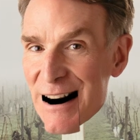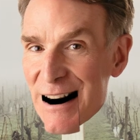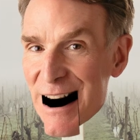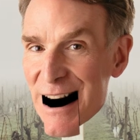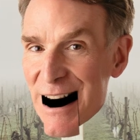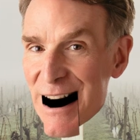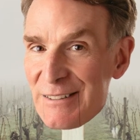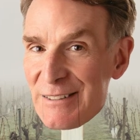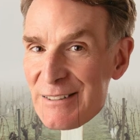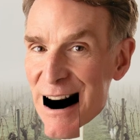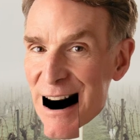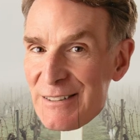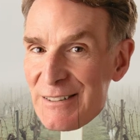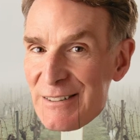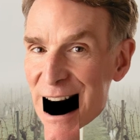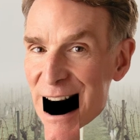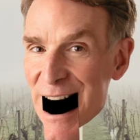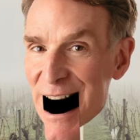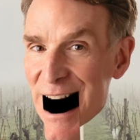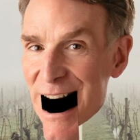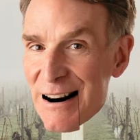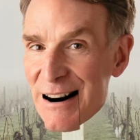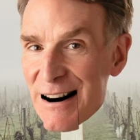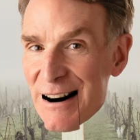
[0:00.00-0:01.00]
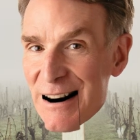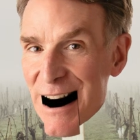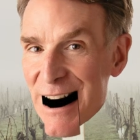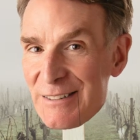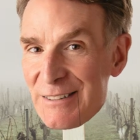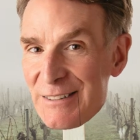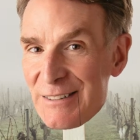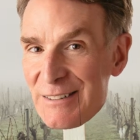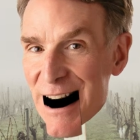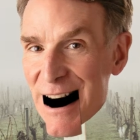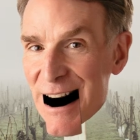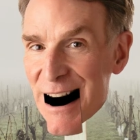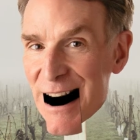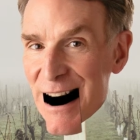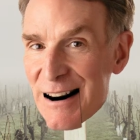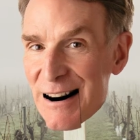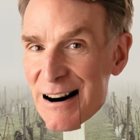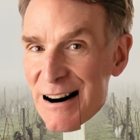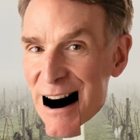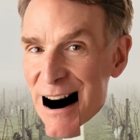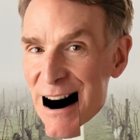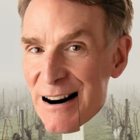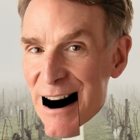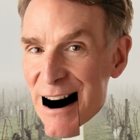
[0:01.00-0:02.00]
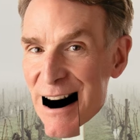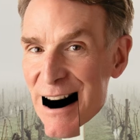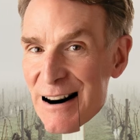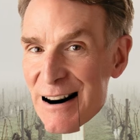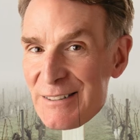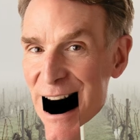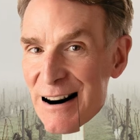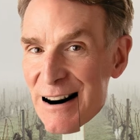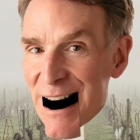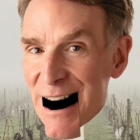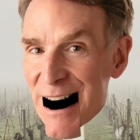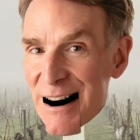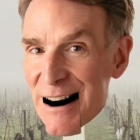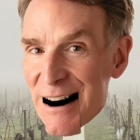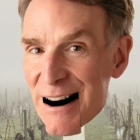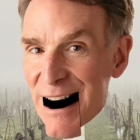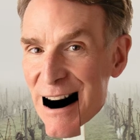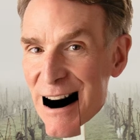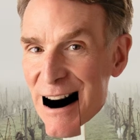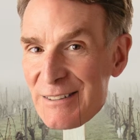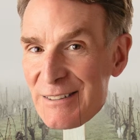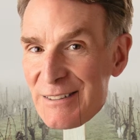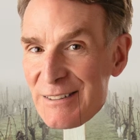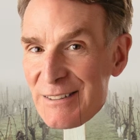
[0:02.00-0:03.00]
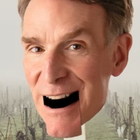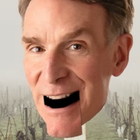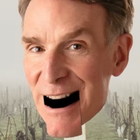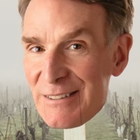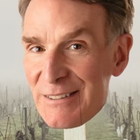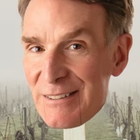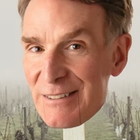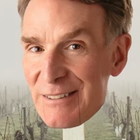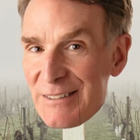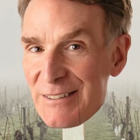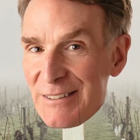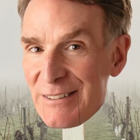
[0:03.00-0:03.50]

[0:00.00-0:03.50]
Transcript: You have to attach to the uterine wall, the inside of the